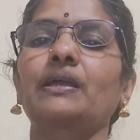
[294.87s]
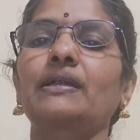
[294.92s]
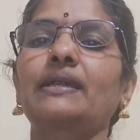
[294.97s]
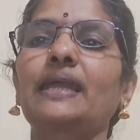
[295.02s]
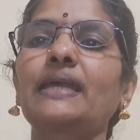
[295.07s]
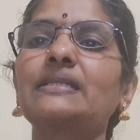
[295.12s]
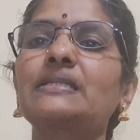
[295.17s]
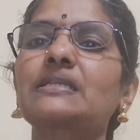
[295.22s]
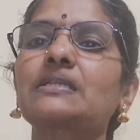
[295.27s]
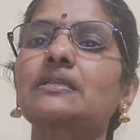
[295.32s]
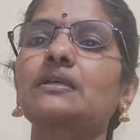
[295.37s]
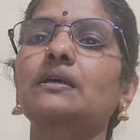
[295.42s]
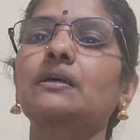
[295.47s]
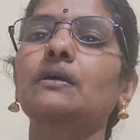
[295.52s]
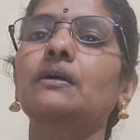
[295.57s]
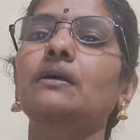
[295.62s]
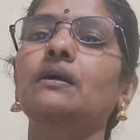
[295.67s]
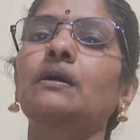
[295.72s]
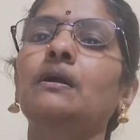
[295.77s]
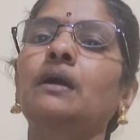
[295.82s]
Next,
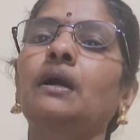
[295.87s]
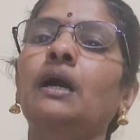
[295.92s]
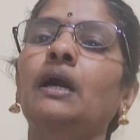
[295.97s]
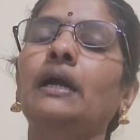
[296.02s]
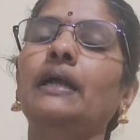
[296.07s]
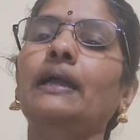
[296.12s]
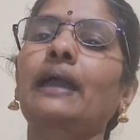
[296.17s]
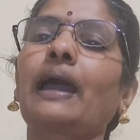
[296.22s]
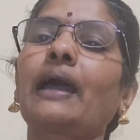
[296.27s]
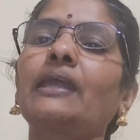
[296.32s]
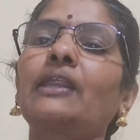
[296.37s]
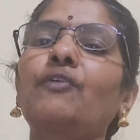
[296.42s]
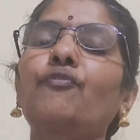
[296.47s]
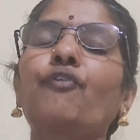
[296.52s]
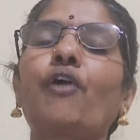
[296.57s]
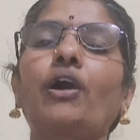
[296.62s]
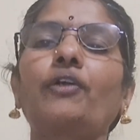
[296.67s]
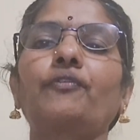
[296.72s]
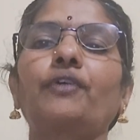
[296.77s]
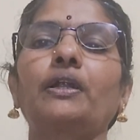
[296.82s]
carry
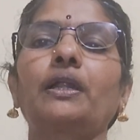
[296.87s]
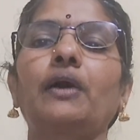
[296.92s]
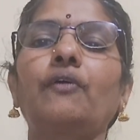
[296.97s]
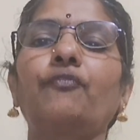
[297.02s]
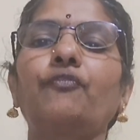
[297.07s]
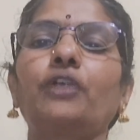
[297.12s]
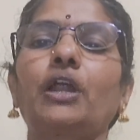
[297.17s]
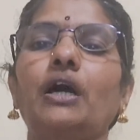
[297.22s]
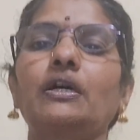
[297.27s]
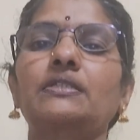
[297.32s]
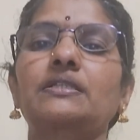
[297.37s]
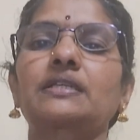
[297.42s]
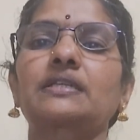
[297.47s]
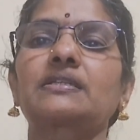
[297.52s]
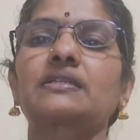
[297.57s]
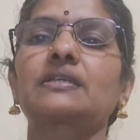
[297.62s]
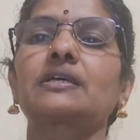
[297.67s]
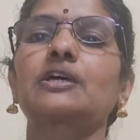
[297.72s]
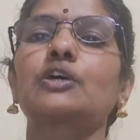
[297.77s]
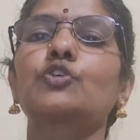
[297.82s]
forward of
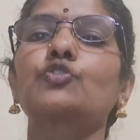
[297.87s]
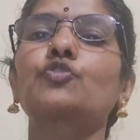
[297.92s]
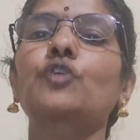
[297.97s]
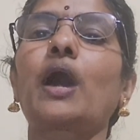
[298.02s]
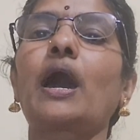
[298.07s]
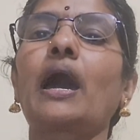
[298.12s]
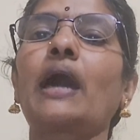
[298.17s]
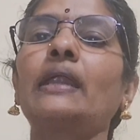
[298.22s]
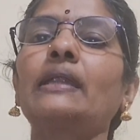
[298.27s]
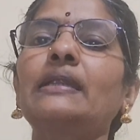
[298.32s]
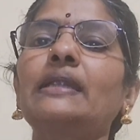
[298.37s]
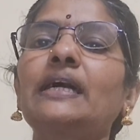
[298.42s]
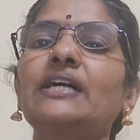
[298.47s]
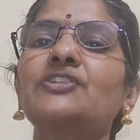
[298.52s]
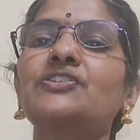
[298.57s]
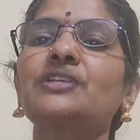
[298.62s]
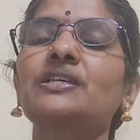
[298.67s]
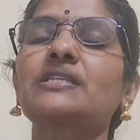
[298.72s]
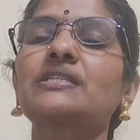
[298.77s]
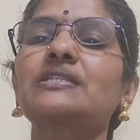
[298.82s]
losses. So
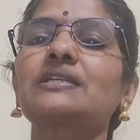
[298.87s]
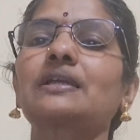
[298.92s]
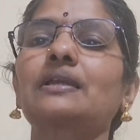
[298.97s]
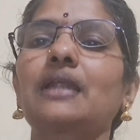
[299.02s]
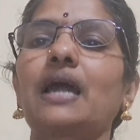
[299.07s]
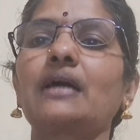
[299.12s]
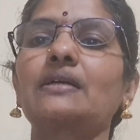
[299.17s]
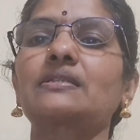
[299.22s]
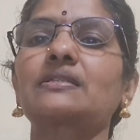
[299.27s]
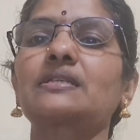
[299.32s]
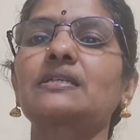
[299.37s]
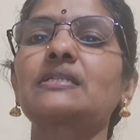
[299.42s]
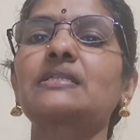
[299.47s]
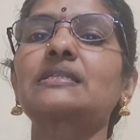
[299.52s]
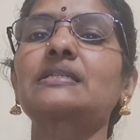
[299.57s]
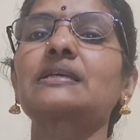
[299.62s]
unadjusted losses